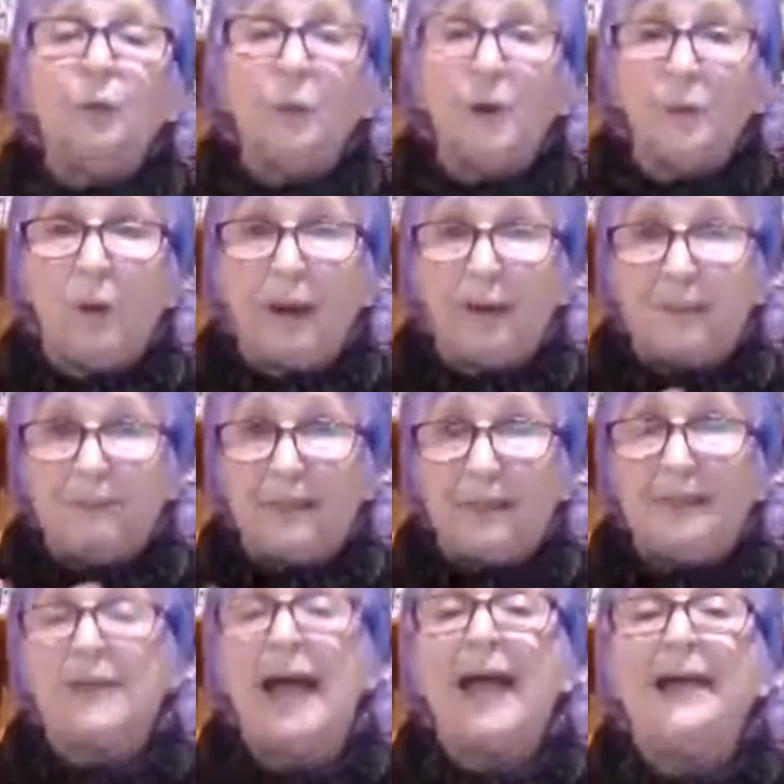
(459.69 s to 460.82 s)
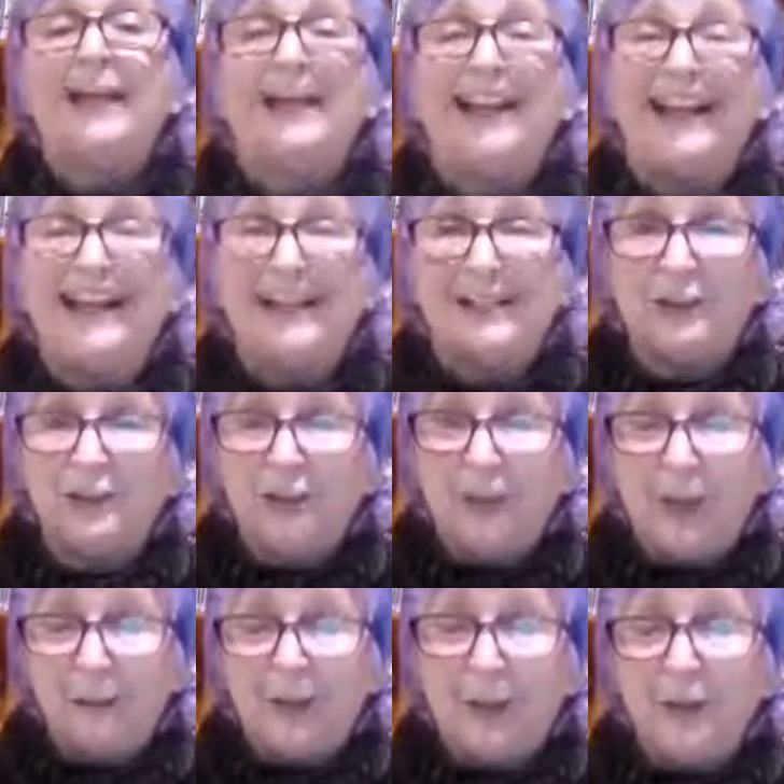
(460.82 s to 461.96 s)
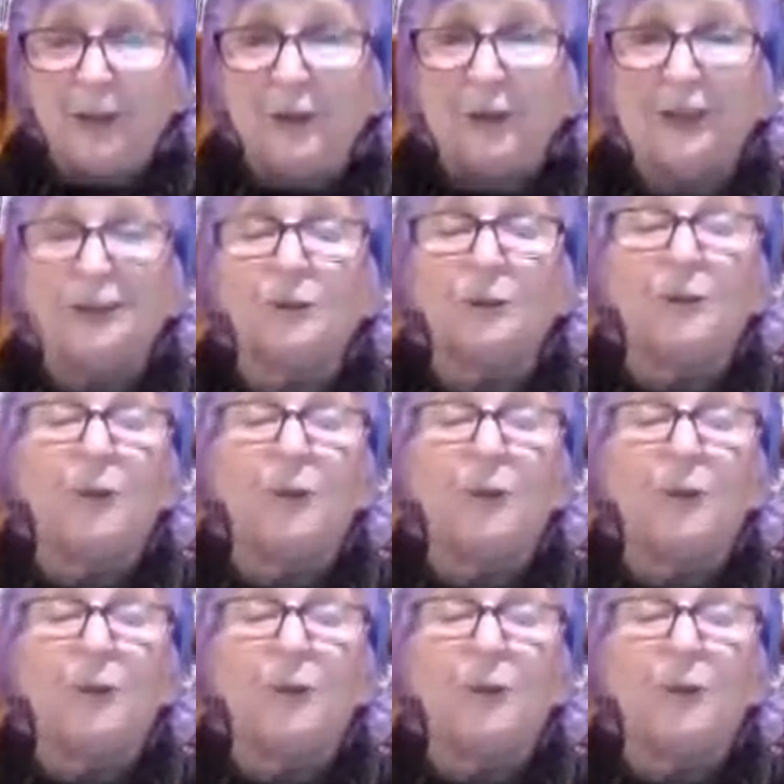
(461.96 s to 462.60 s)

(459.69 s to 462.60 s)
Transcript: We want to be united as family units.